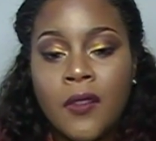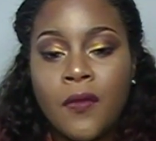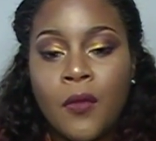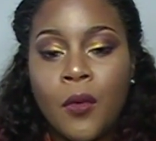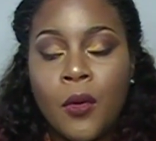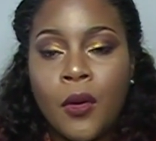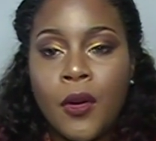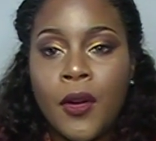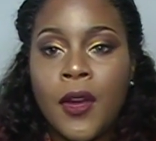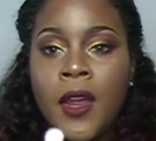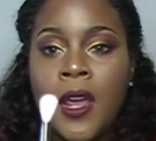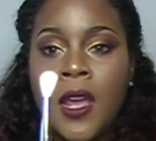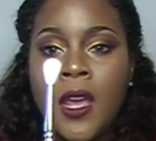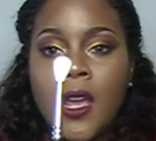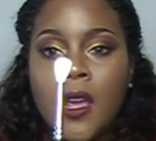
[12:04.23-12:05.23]
pretty good
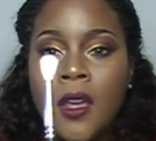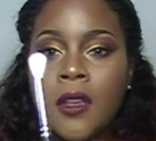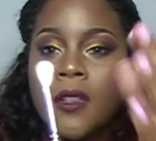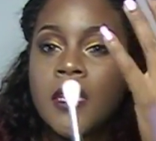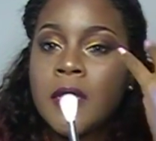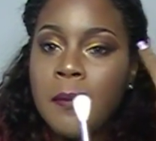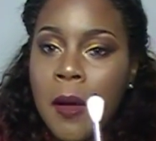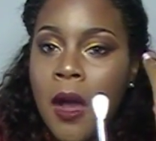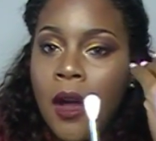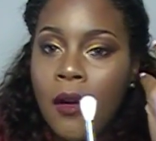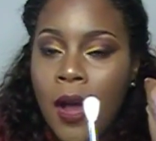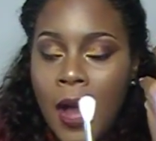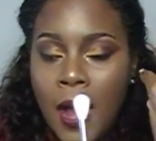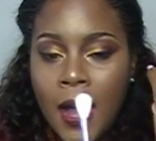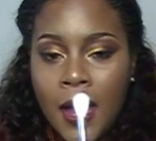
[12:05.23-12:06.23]
for
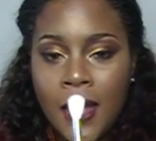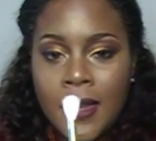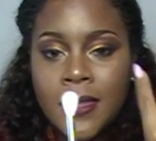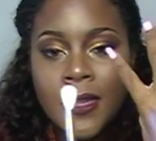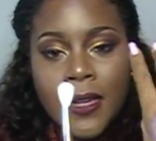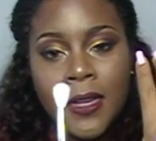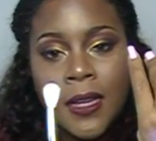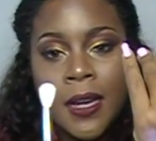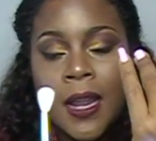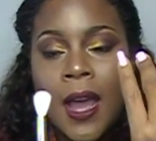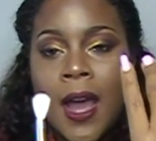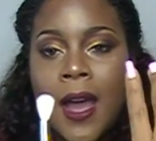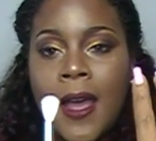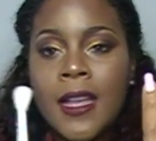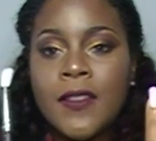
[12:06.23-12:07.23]
small
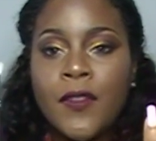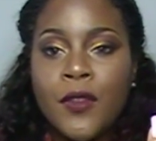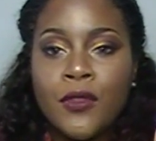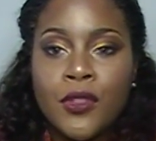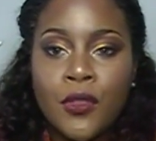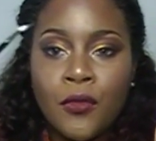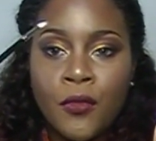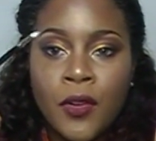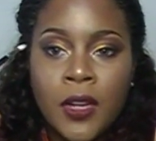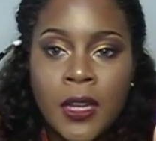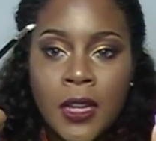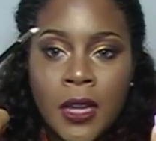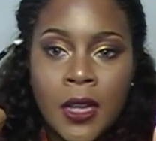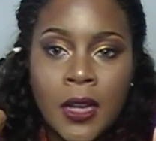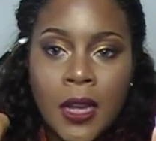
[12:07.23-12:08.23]
eyes, hooded eyes,
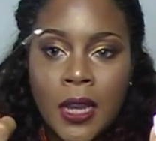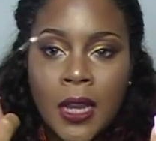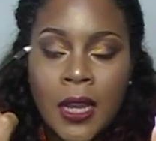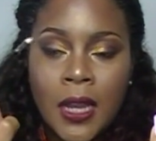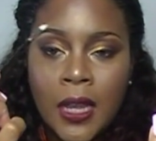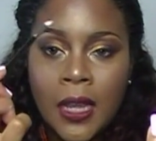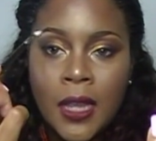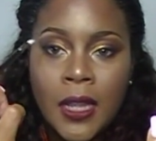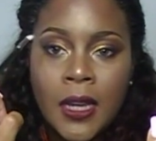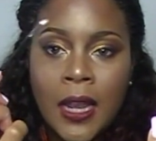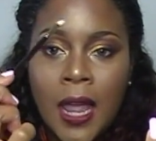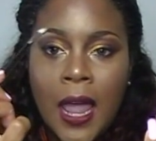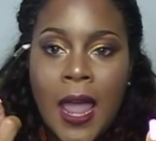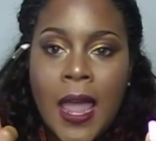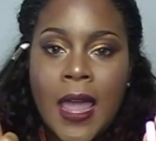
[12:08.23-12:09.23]
for you to really get
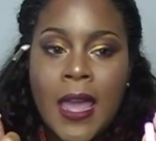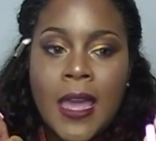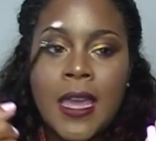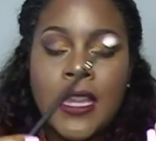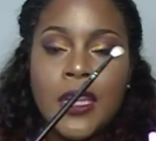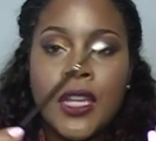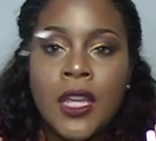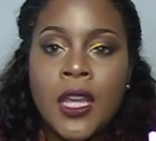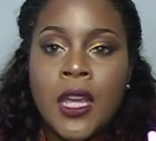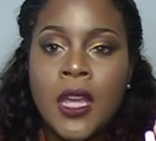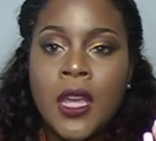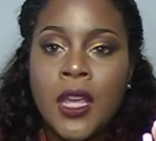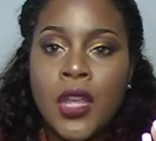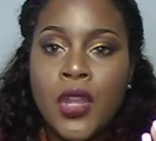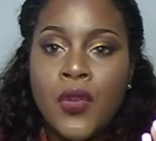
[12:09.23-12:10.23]
in
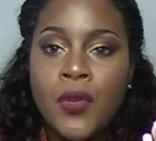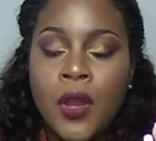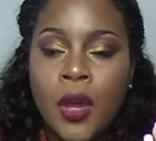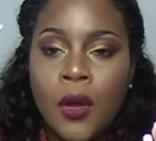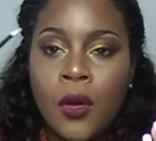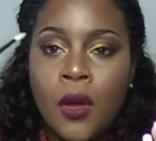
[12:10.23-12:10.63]
and,